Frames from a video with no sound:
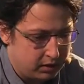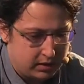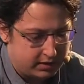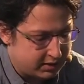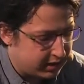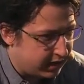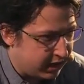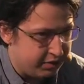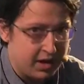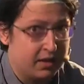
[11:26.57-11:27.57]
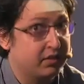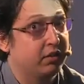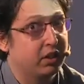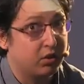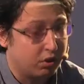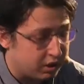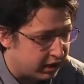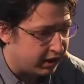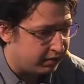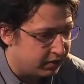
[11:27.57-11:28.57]
let's say, area under the ROC
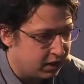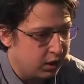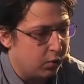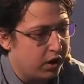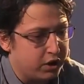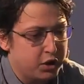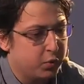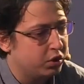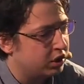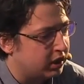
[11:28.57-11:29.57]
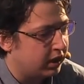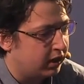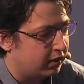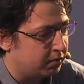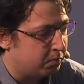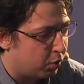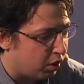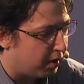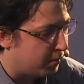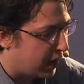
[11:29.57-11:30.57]
curve, where you would care
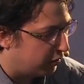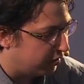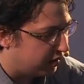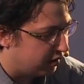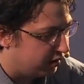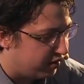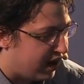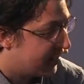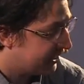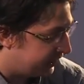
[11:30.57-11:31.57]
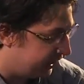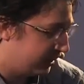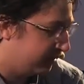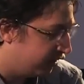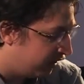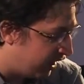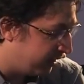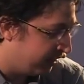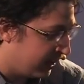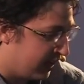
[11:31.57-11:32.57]
more about the ranking
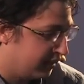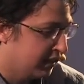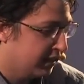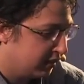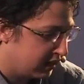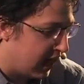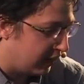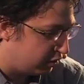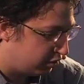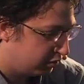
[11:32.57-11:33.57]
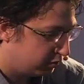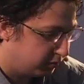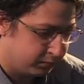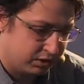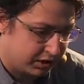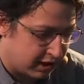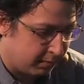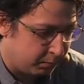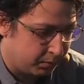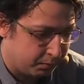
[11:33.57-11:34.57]
rather than the actual, for
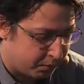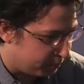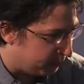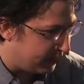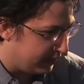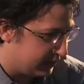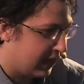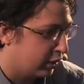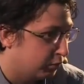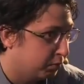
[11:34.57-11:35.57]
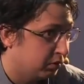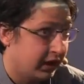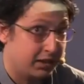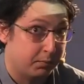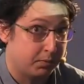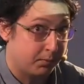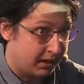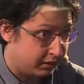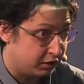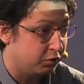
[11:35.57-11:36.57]
example, probability output, like the
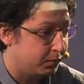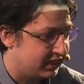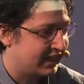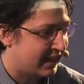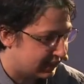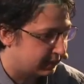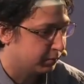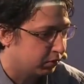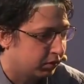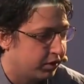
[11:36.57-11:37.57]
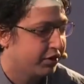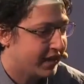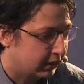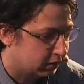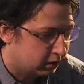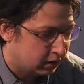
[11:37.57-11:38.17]
probability to be sensible, real,